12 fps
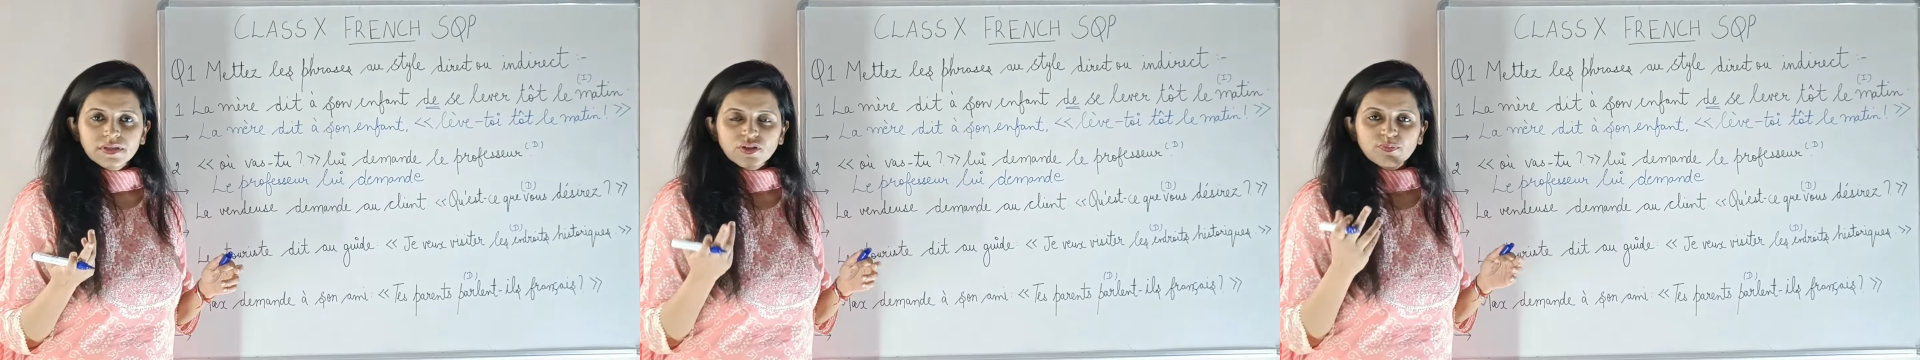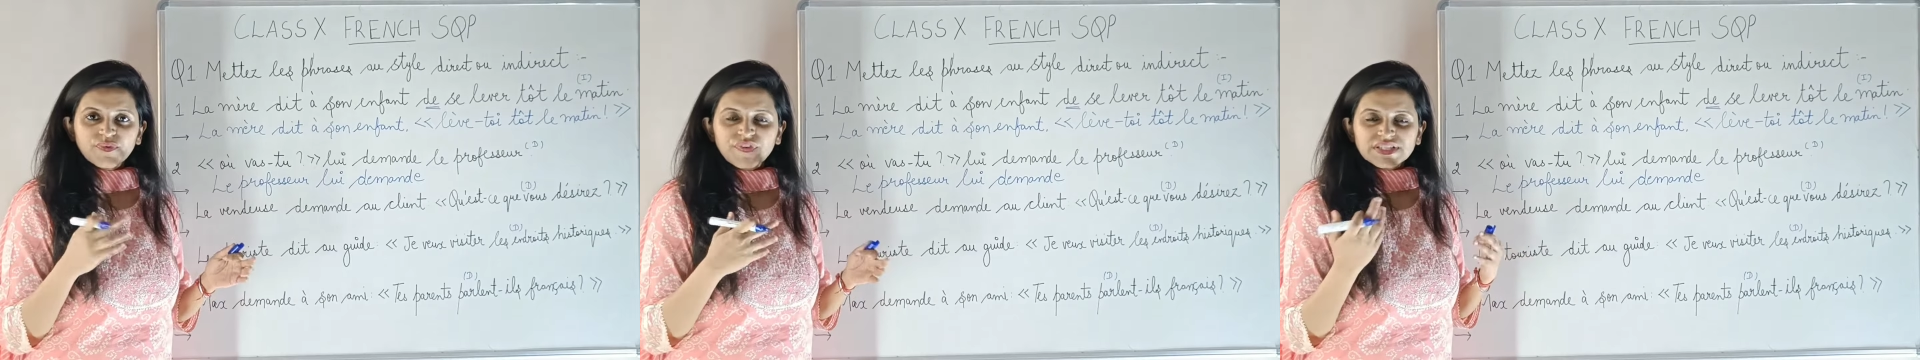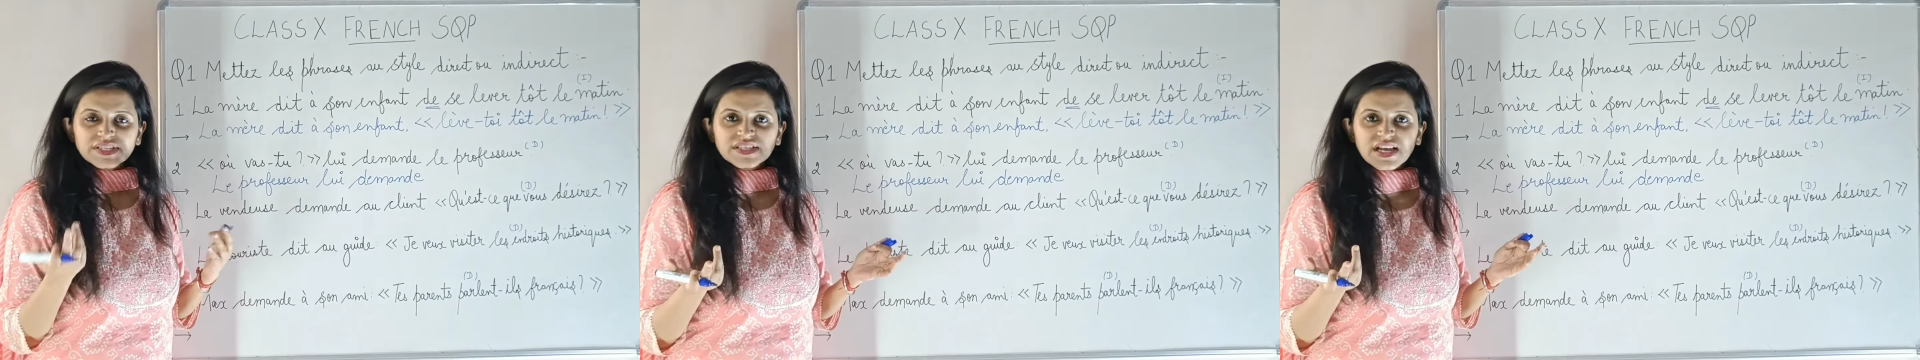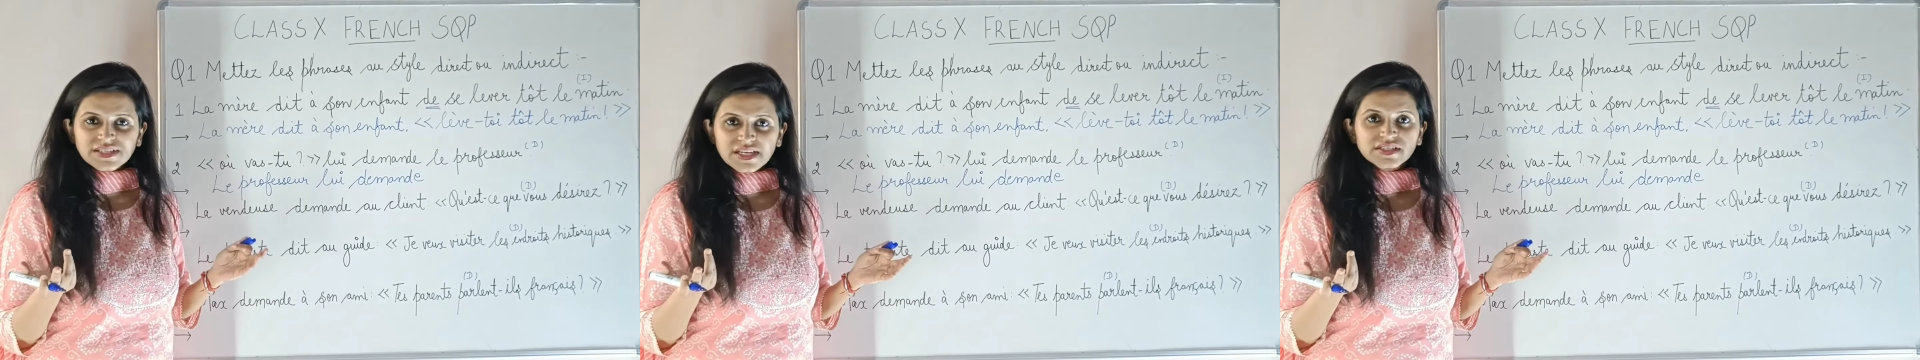Now, the professor is
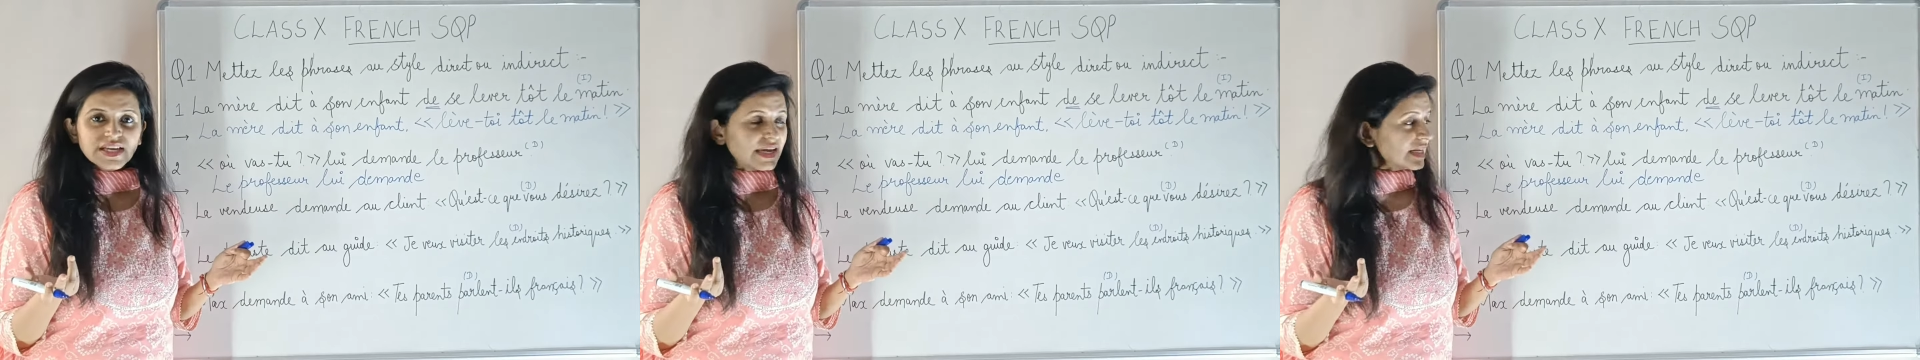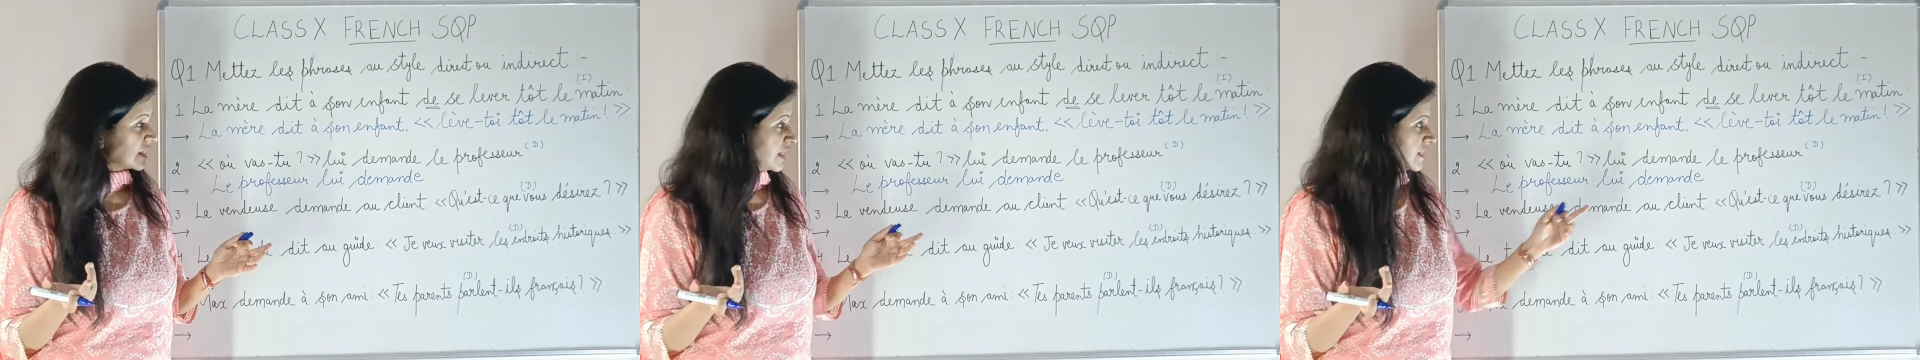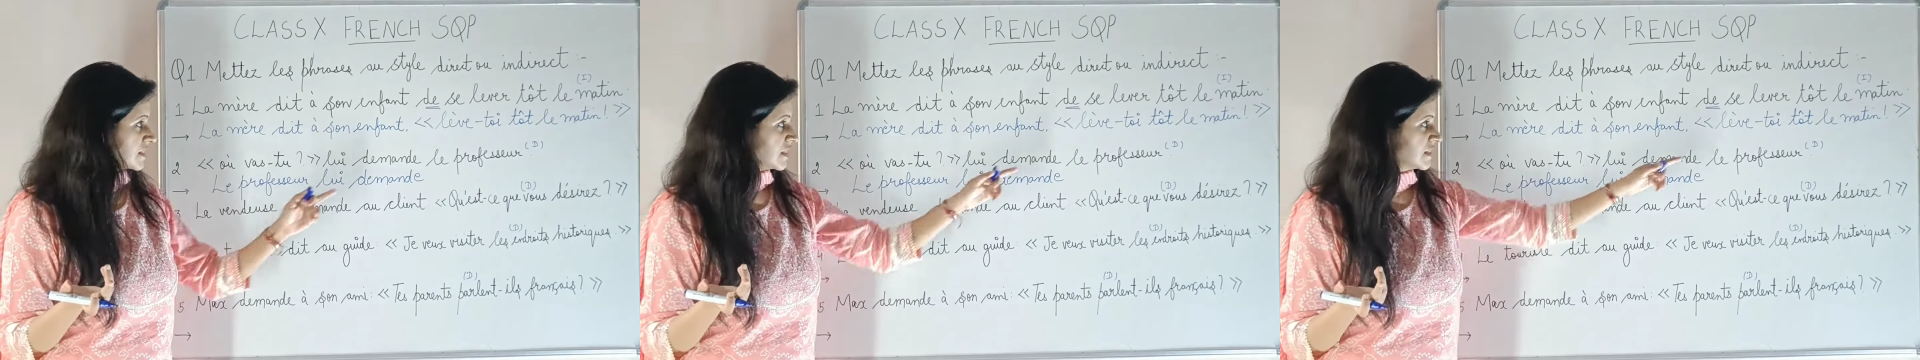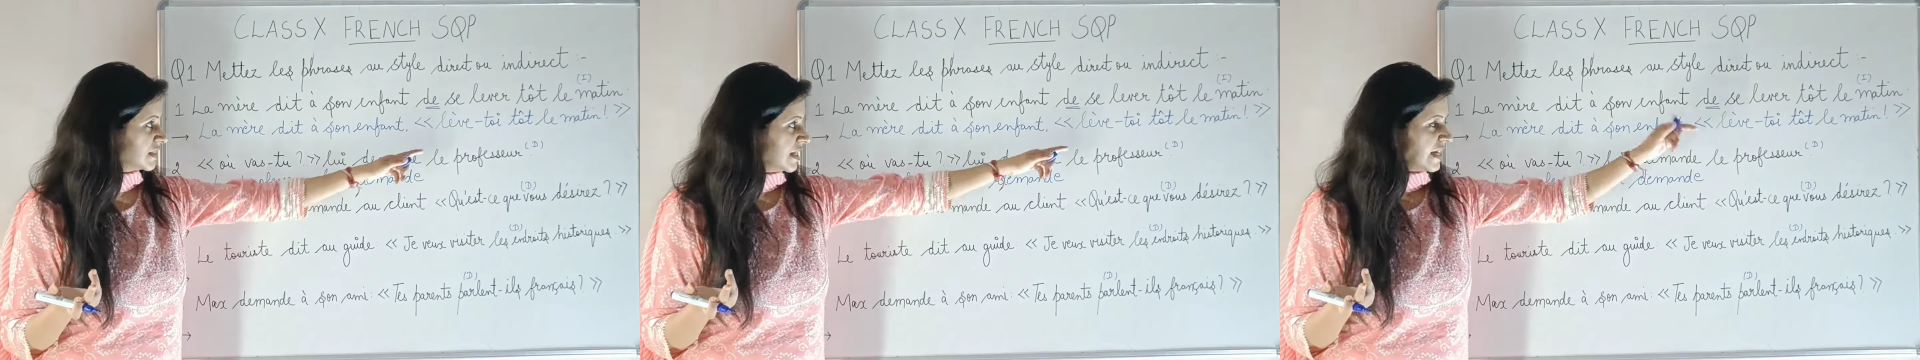asking directly. It's
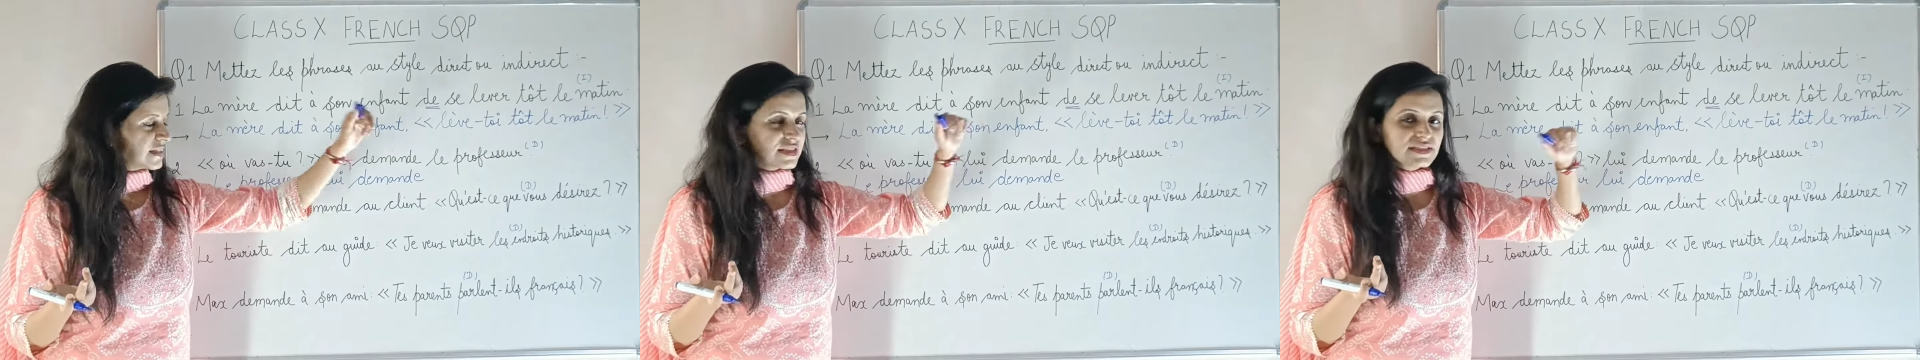a direct